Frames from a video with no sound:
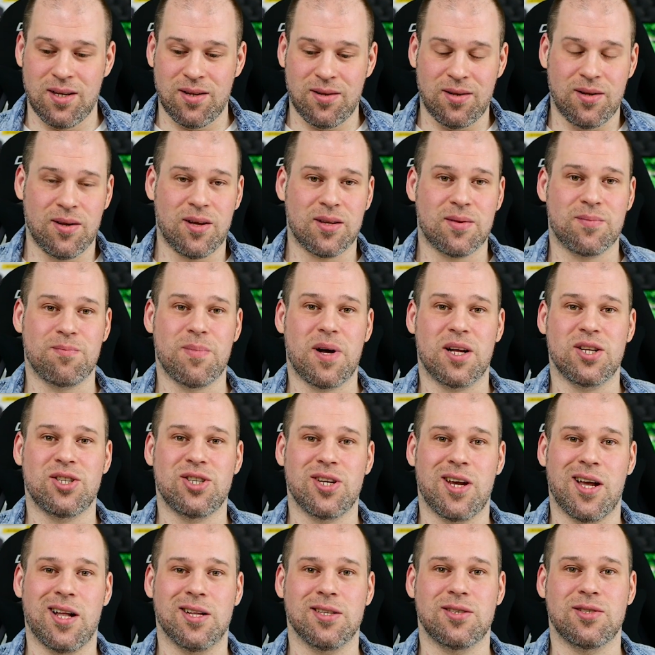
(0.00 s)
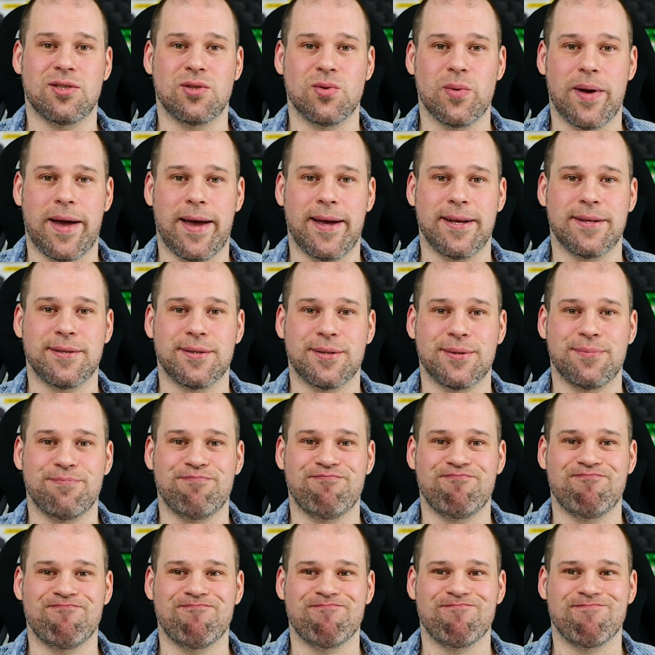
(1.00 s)
Not much else to add.
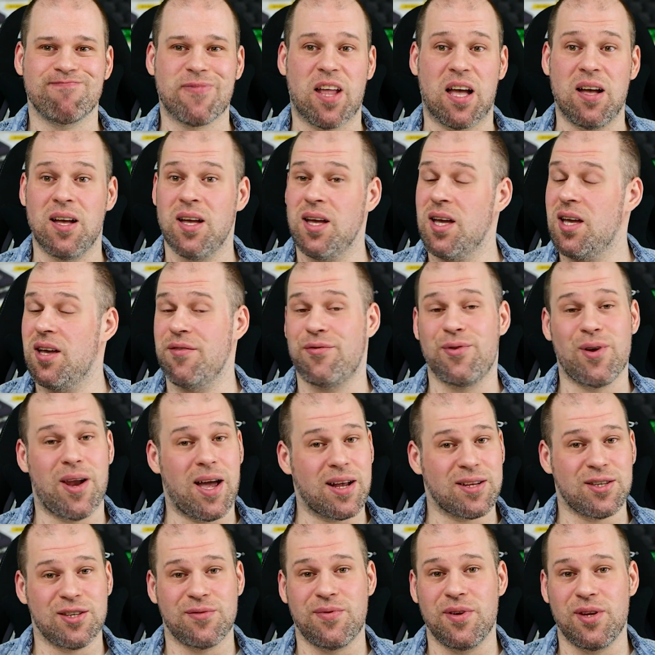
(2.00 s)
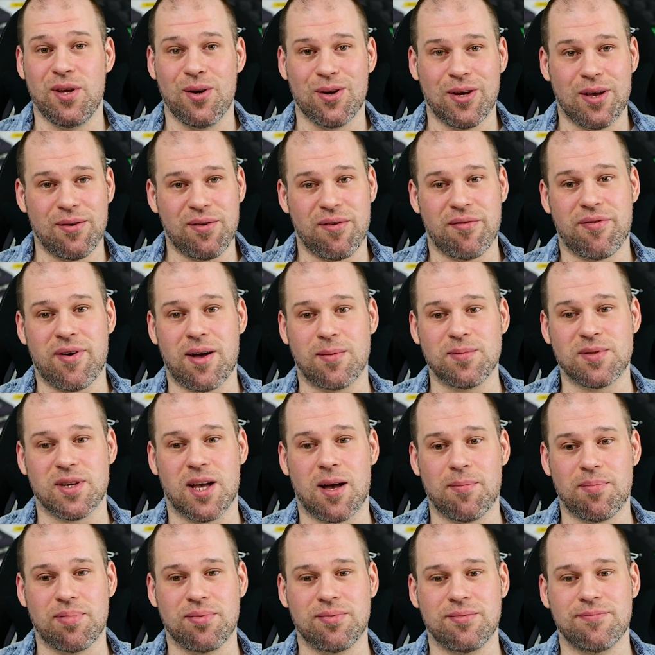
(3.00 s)
If you like this video, give it a thumbs
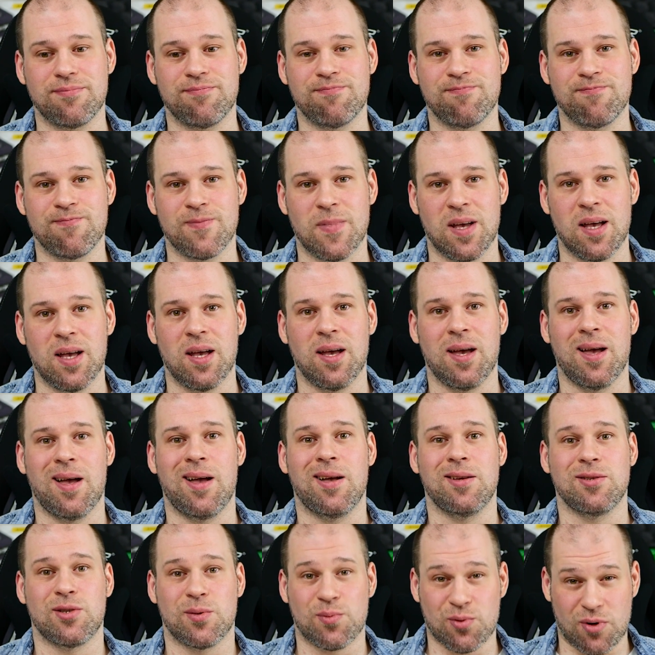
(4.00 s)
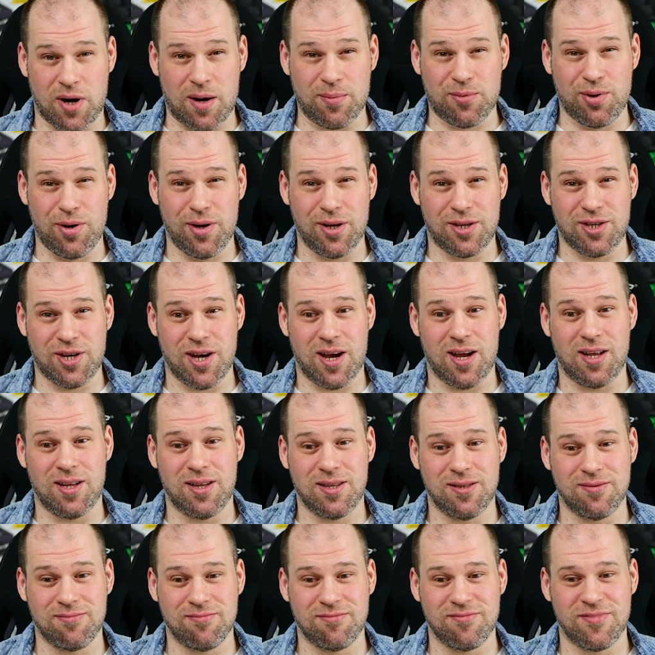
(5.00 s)
up, subscribe to the
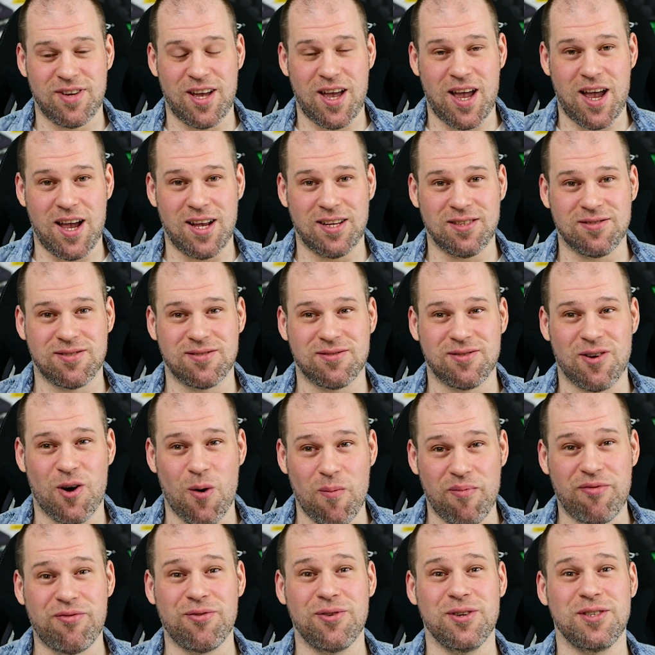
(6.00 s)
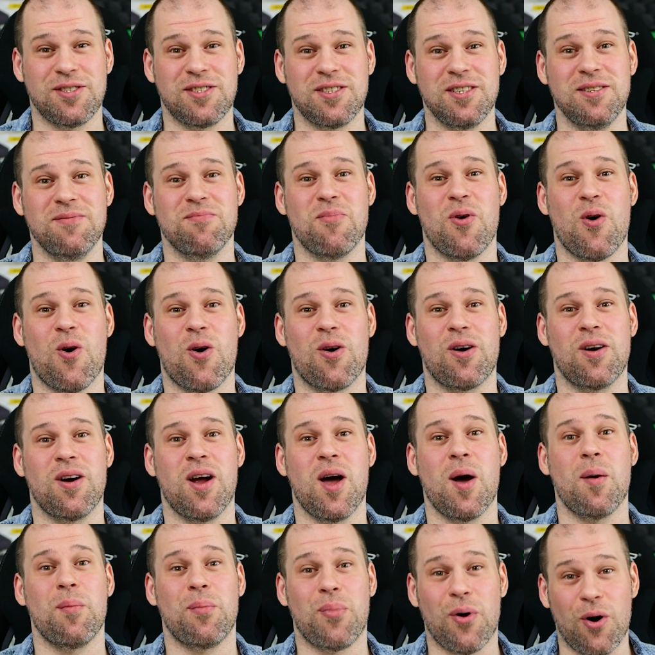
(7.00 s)
channel, and hopefully see more
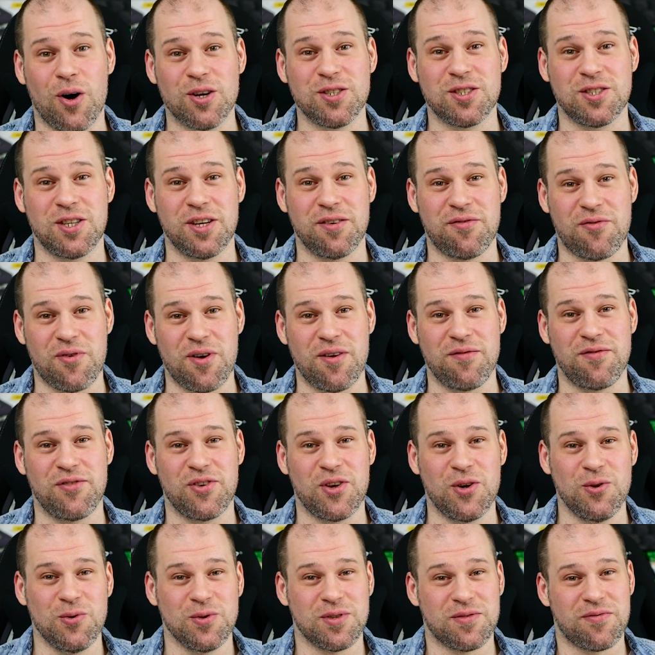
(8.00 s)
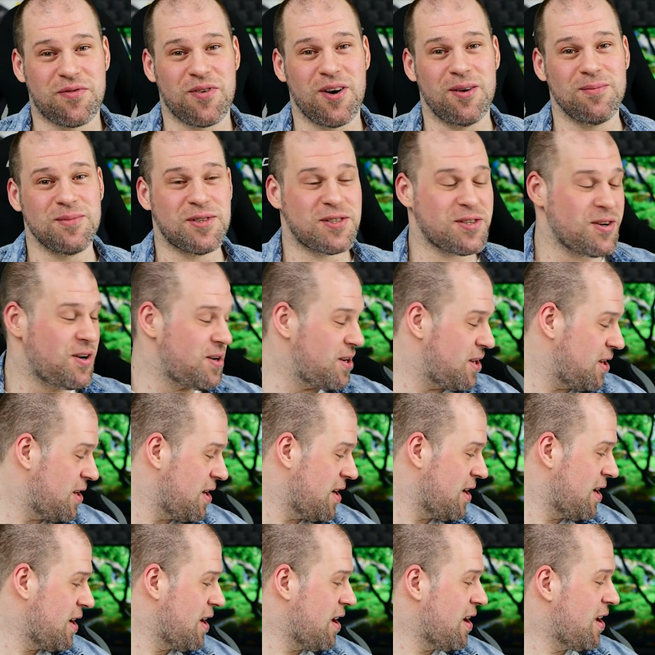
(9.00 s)
positive reviews from Sony.
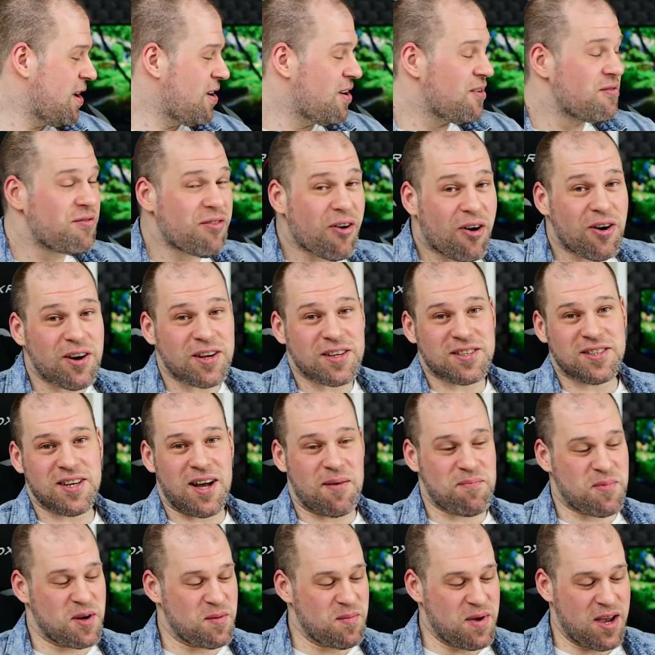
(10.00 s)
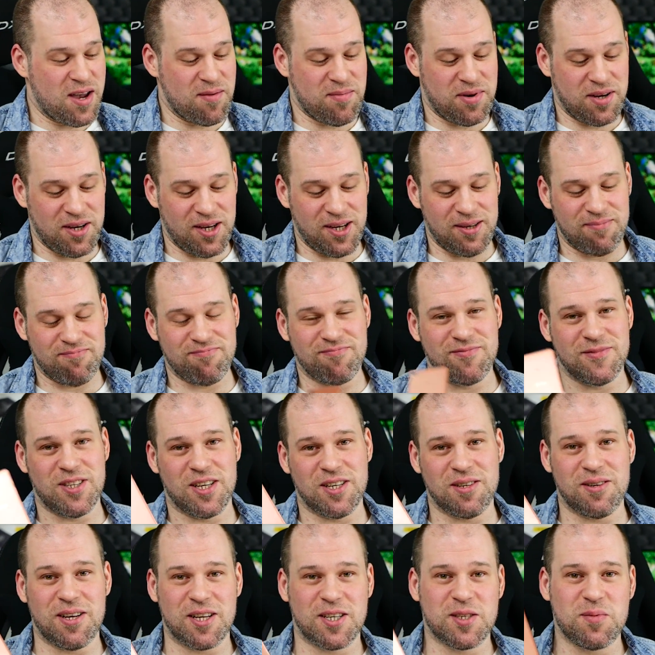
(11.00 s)
For example, maybe
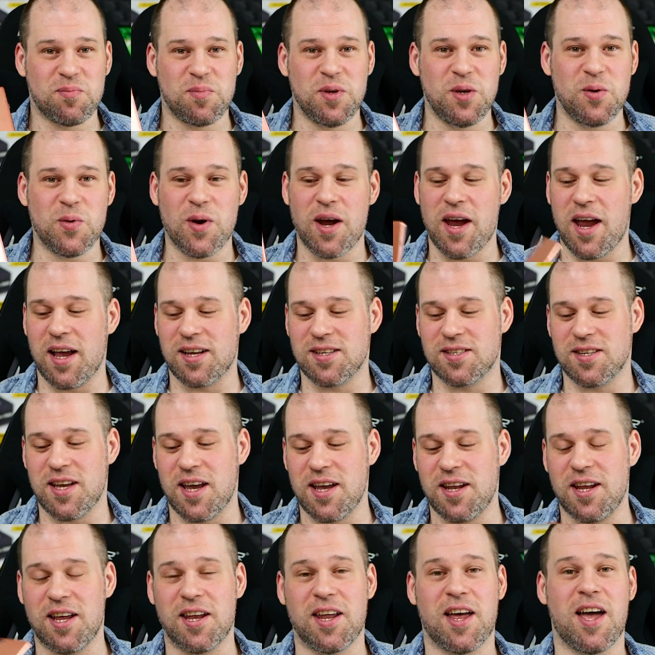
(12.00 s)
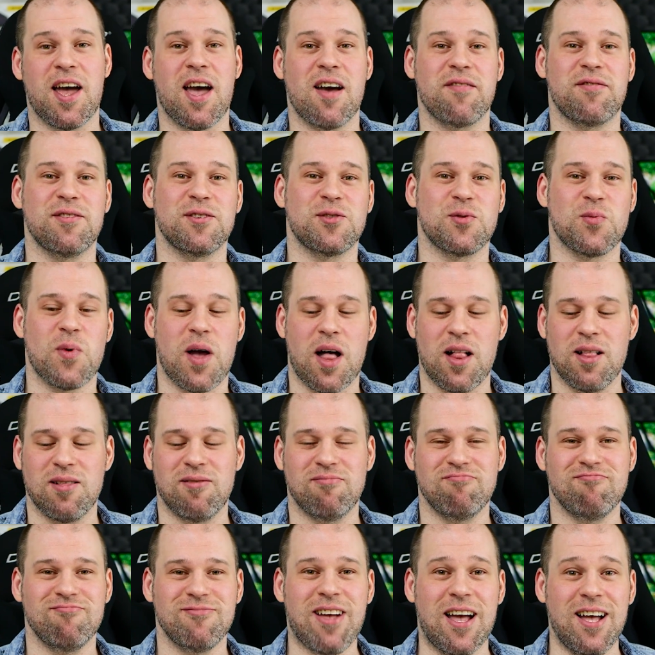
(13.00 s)
the Xperia X8 that I have as well.
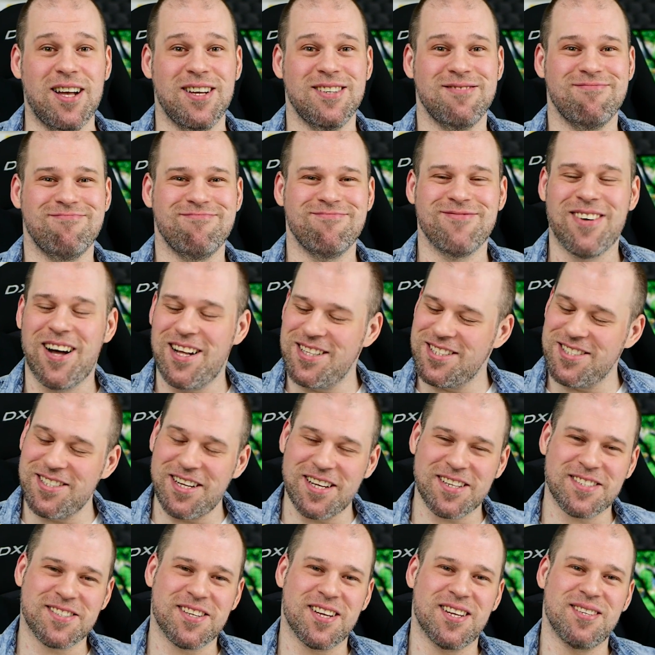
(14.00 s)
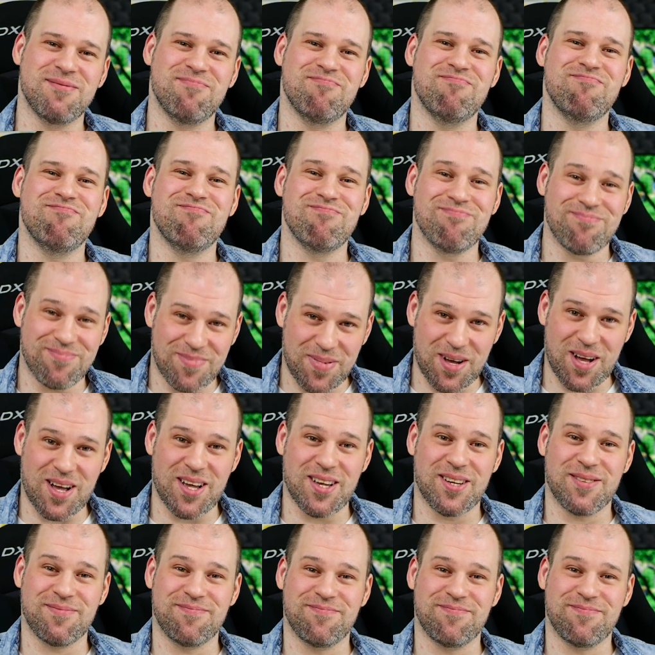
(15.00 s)
Until next time, bye.